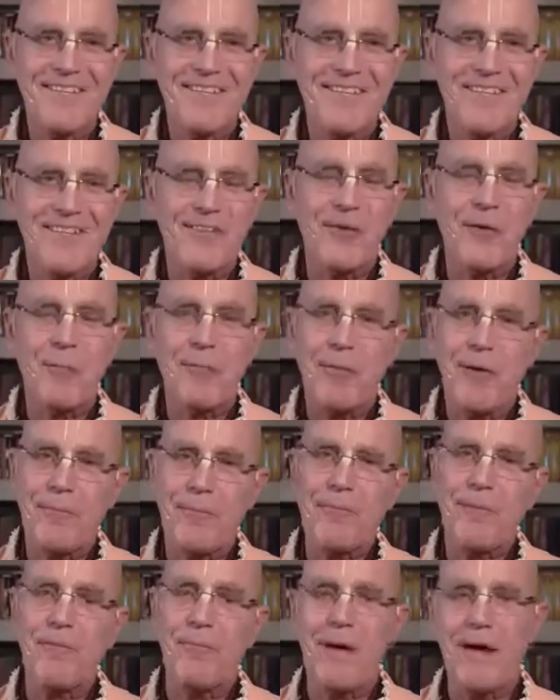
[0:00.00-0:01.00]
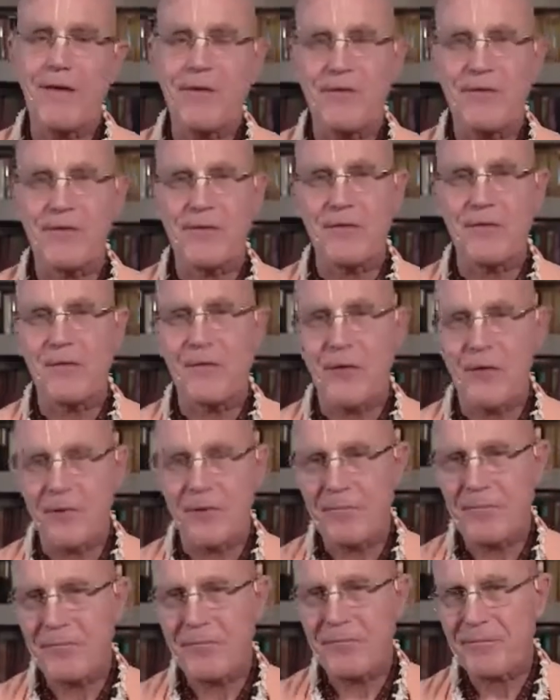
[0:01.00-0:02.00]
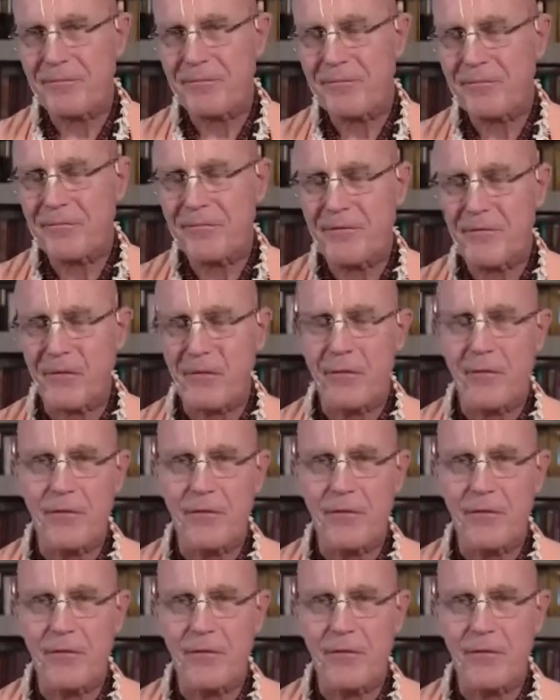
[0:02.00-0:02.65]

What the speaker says: So proper balance is there. We're